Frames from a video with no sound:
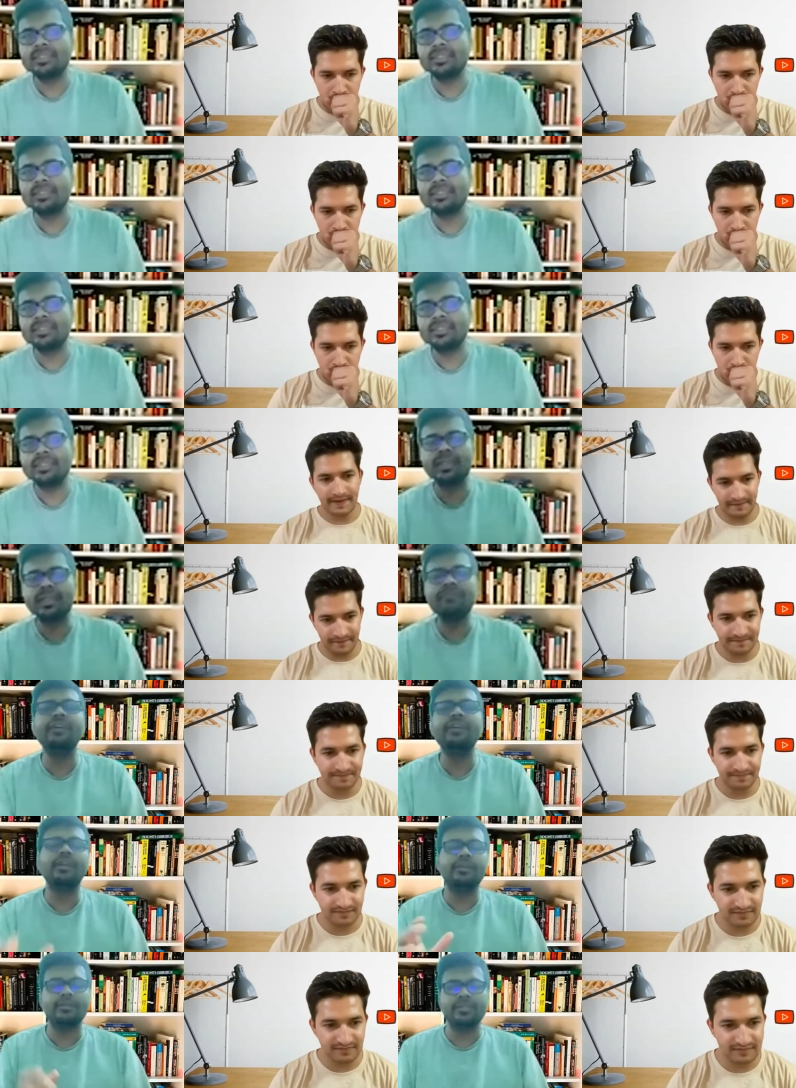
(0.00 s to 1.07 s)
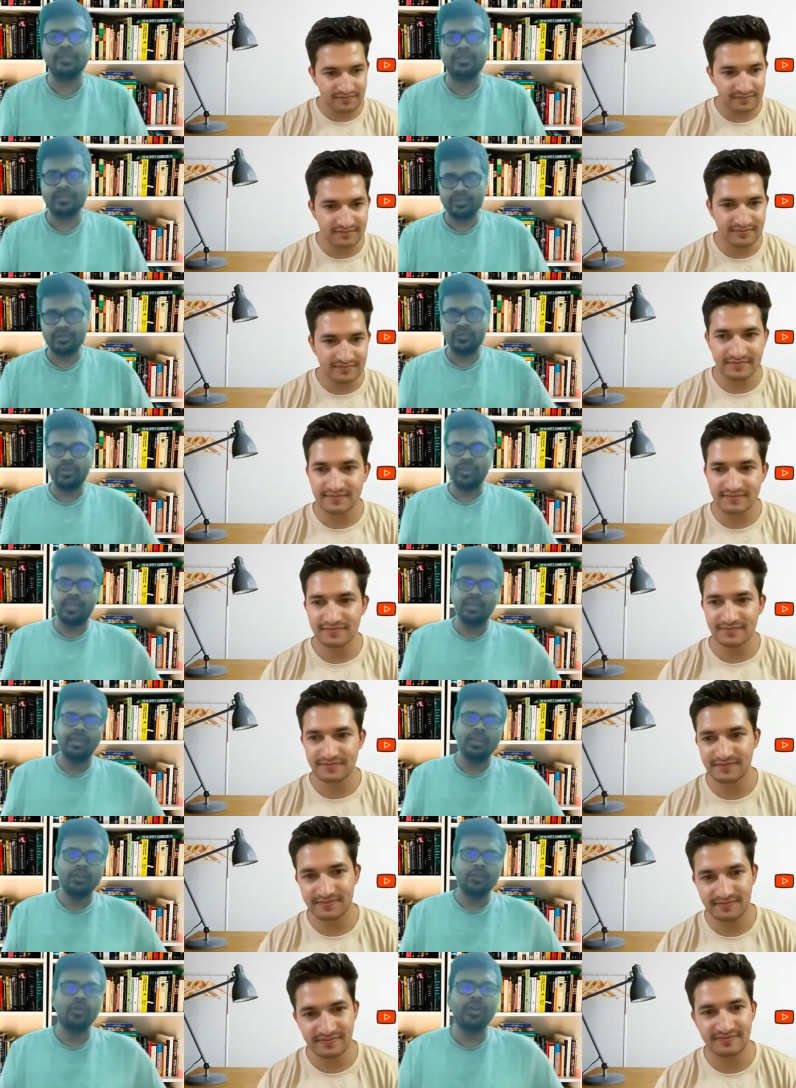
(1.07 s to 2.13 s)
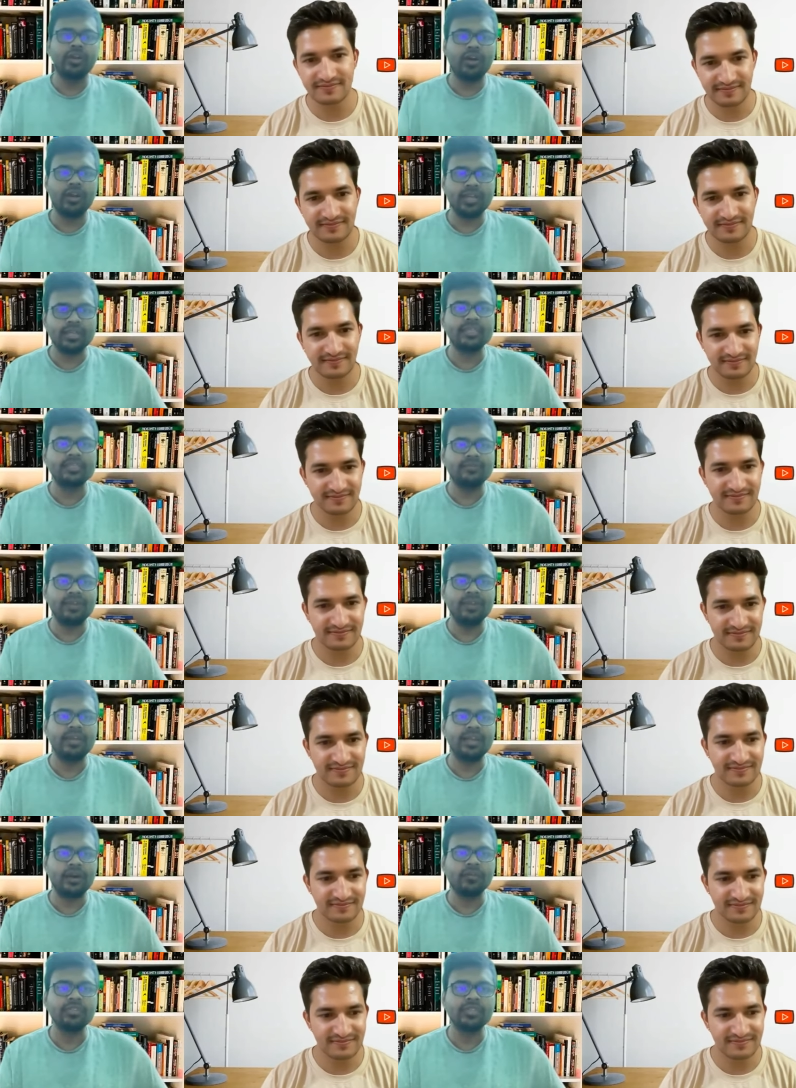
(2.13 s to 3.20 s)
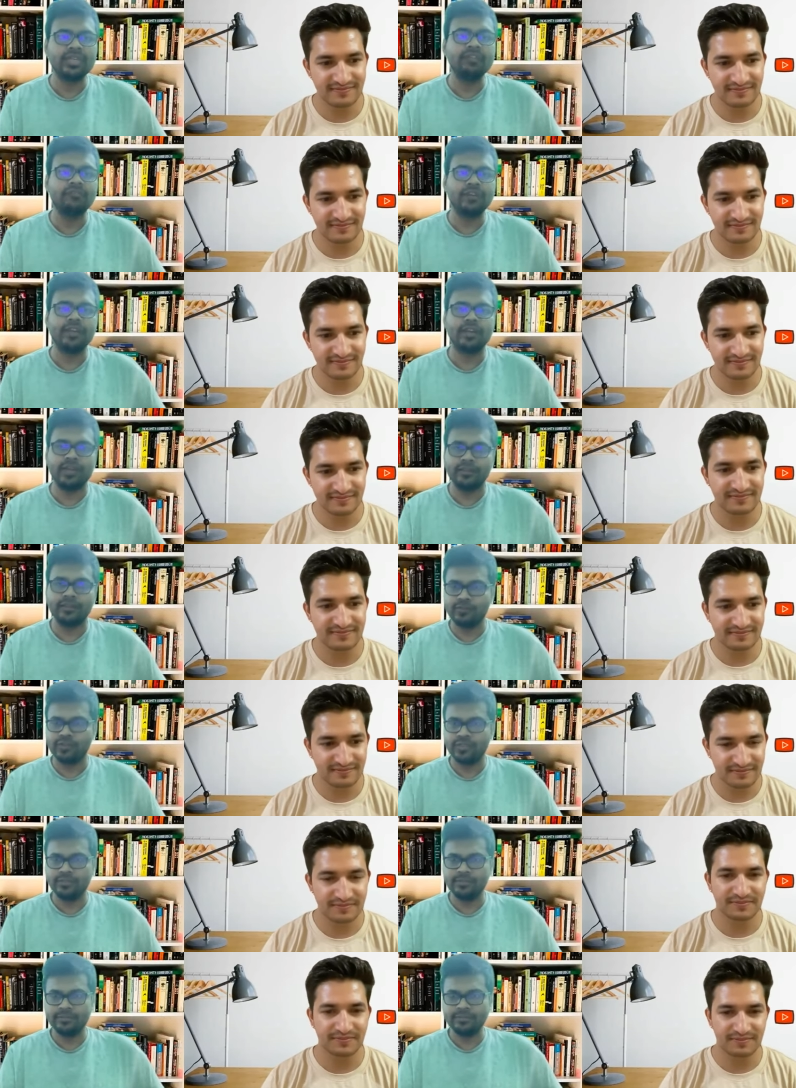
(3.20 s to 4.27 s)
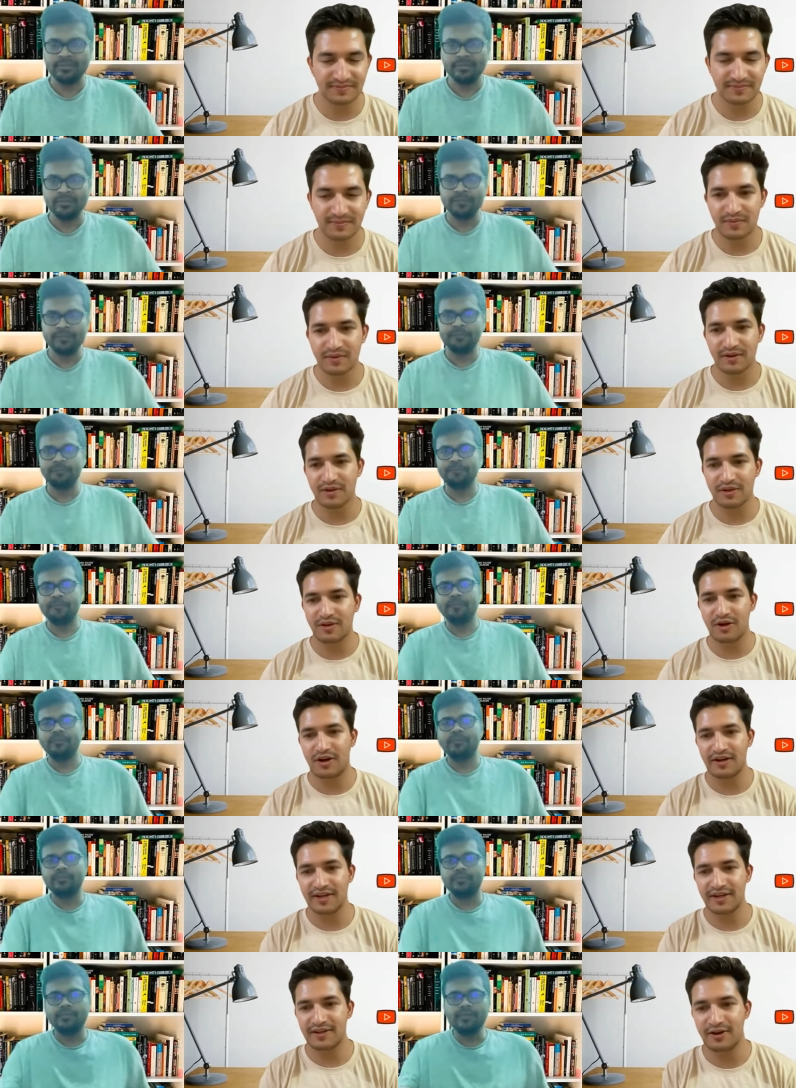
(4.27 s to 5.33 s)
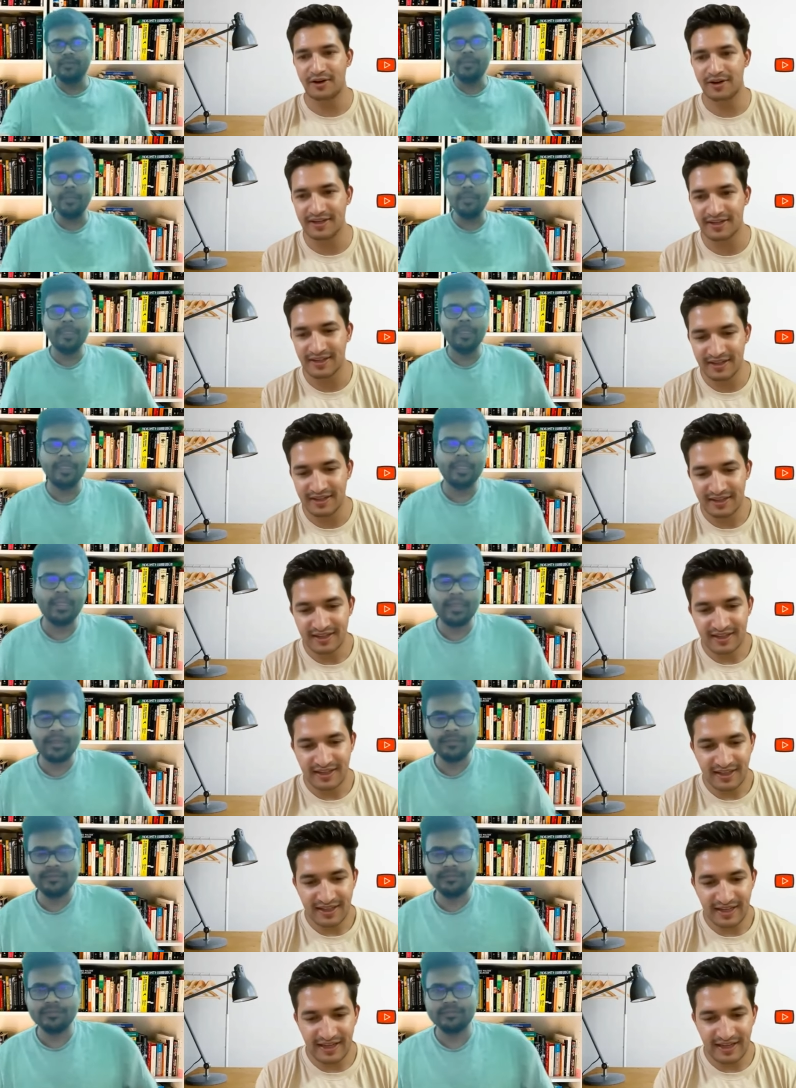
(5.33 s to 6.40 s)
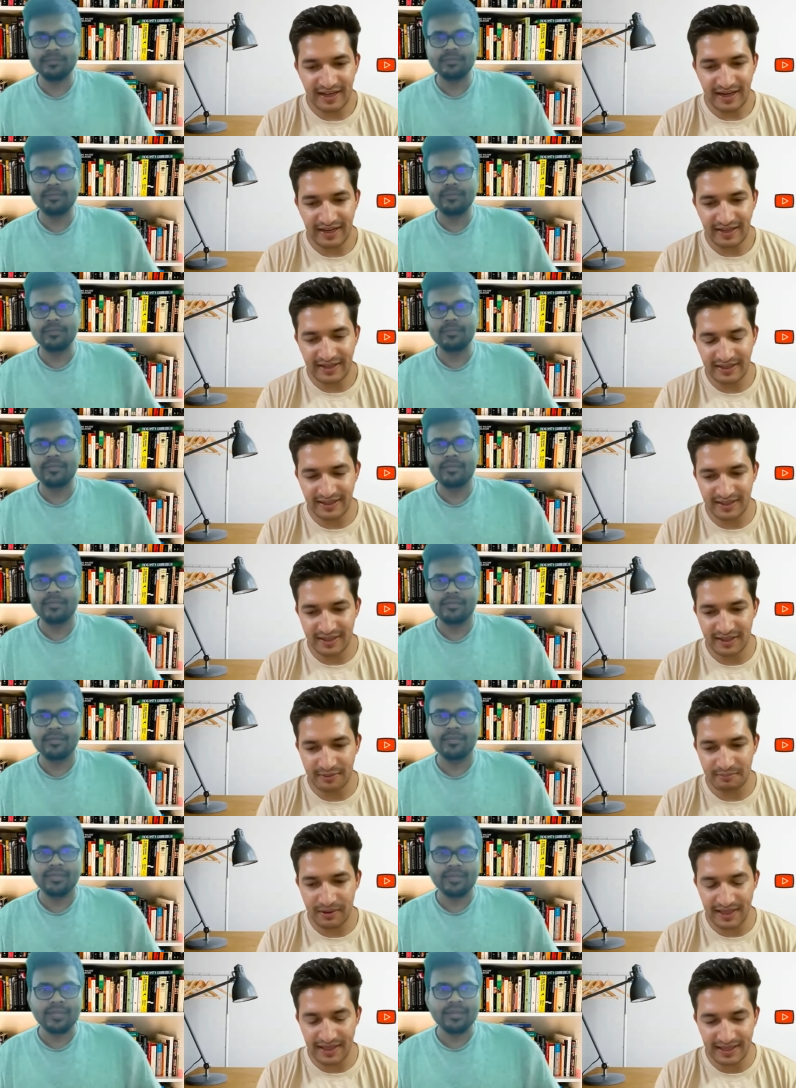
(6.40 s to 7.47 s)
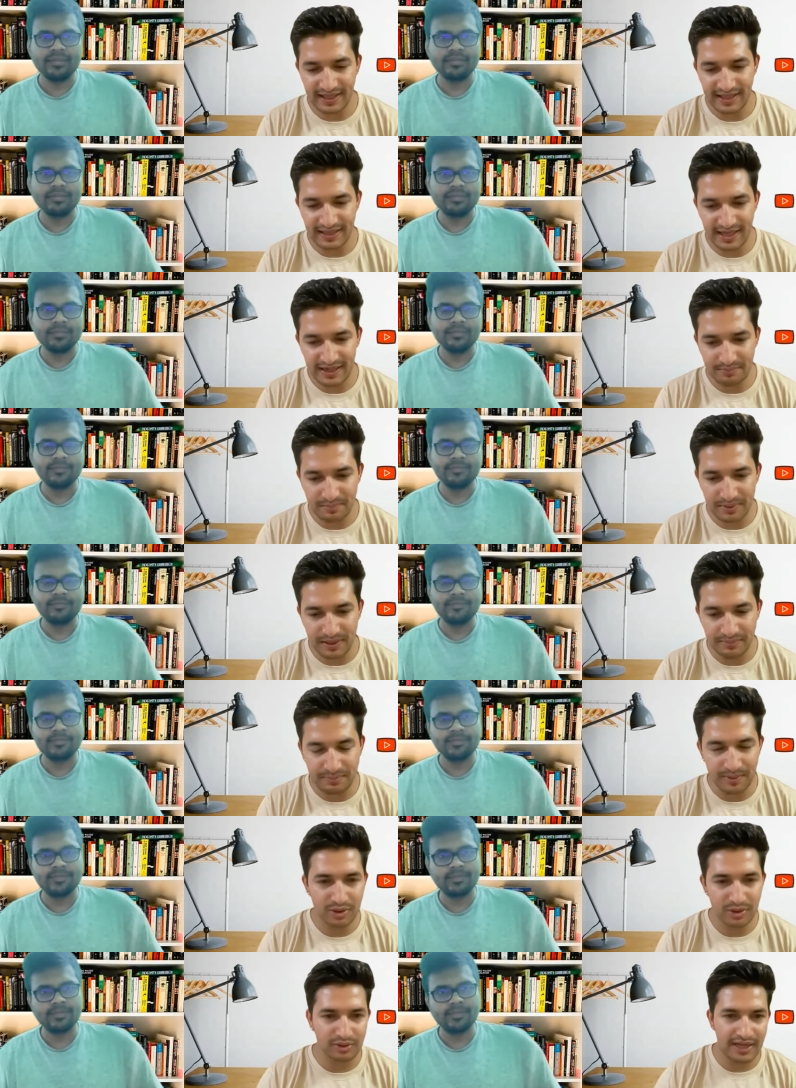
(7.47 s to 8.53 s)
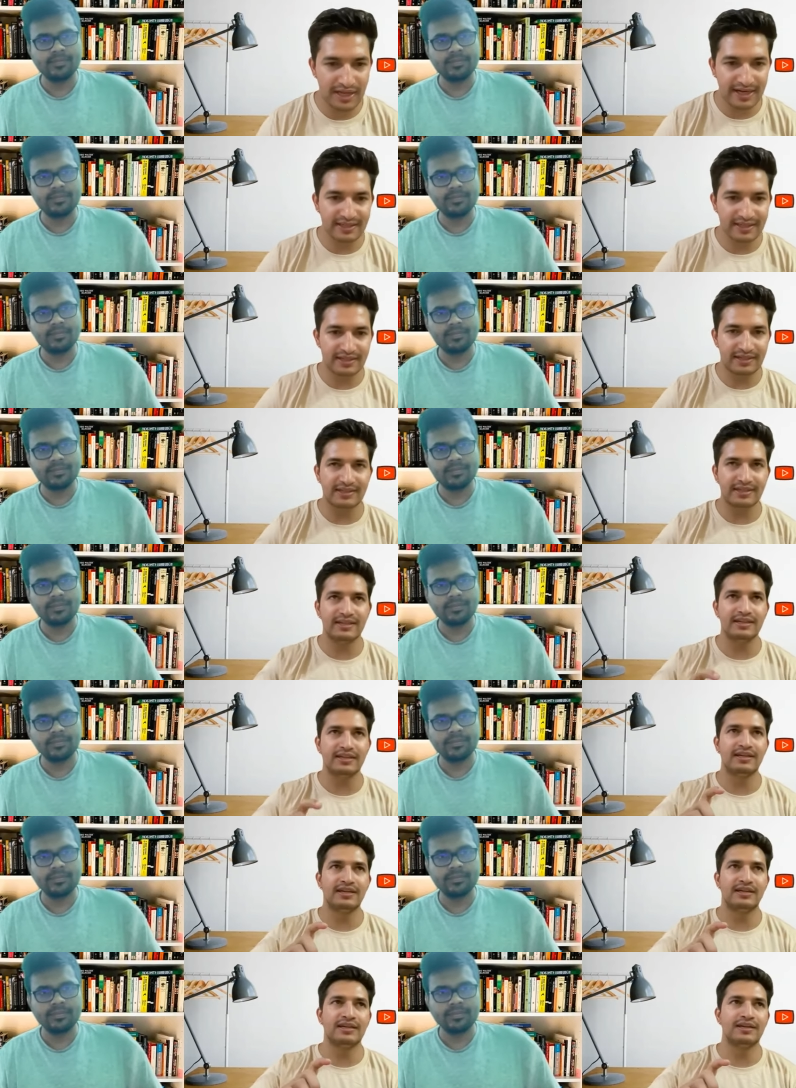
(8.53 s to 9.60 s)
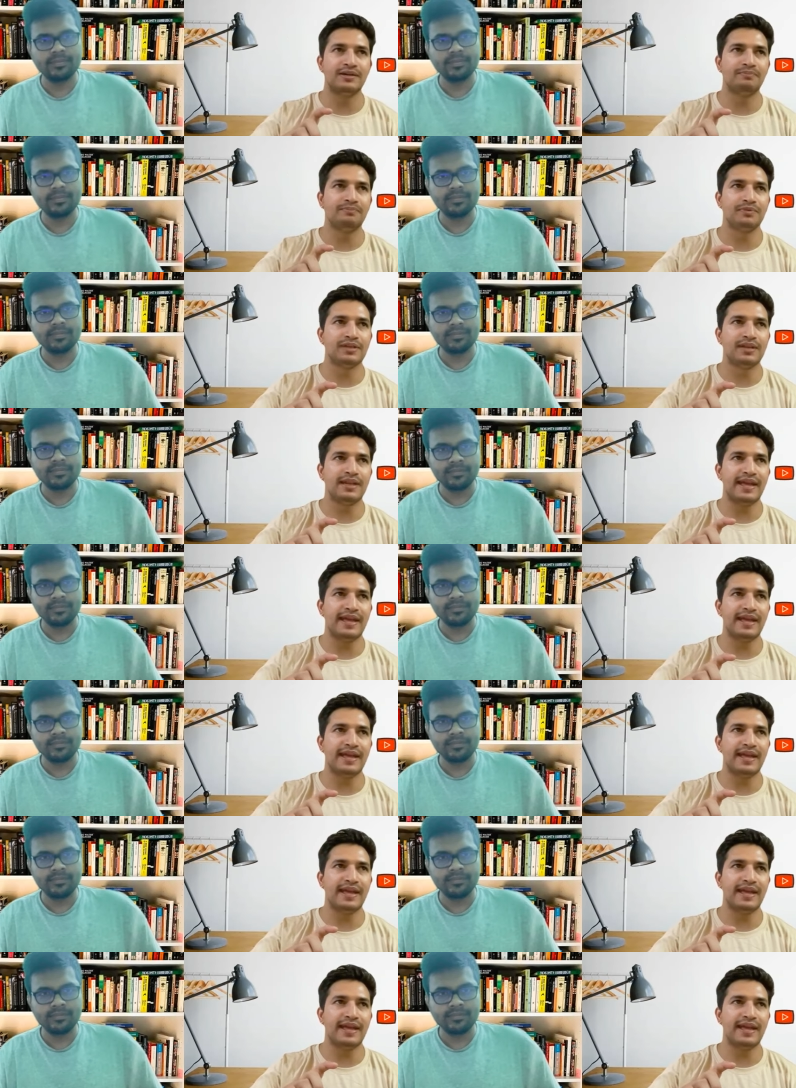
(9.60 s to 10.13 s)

Speaker 1: significant research going going on in this field now significant i would say
Speaker 2: got it got it and uh, like in that ppo that um,